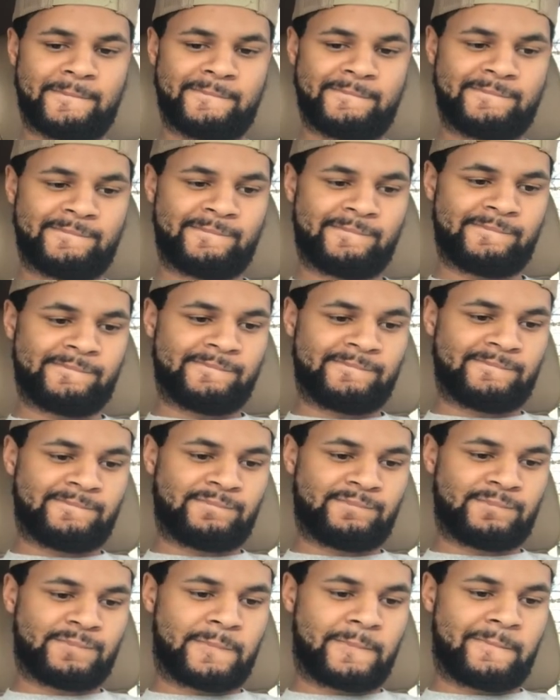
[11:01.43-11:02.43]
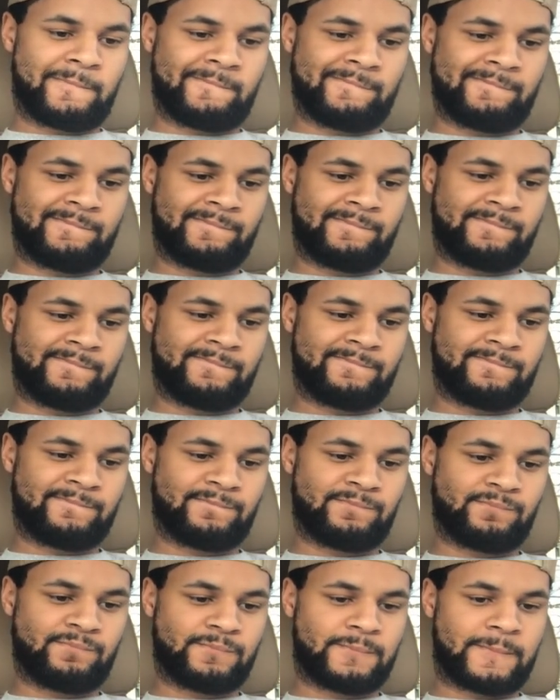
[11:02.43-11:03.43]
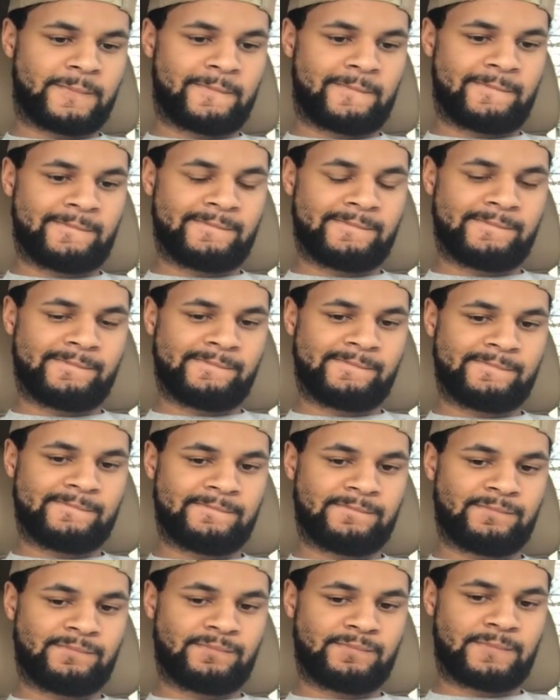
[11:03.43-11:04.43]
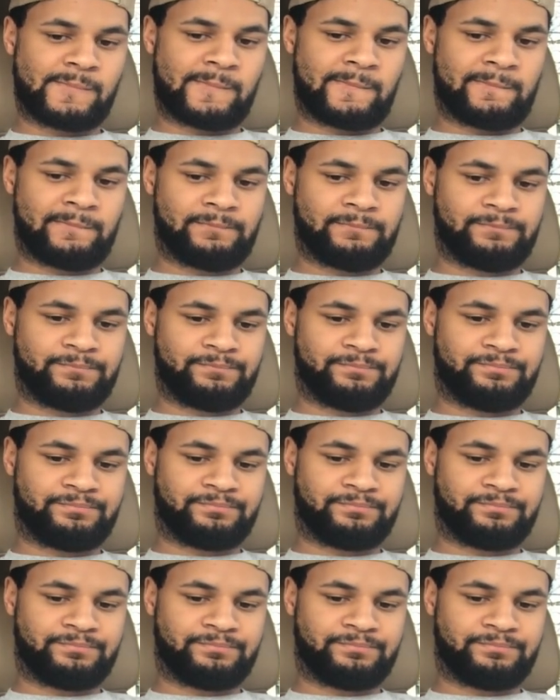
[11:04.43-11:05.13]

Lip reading: [no speech]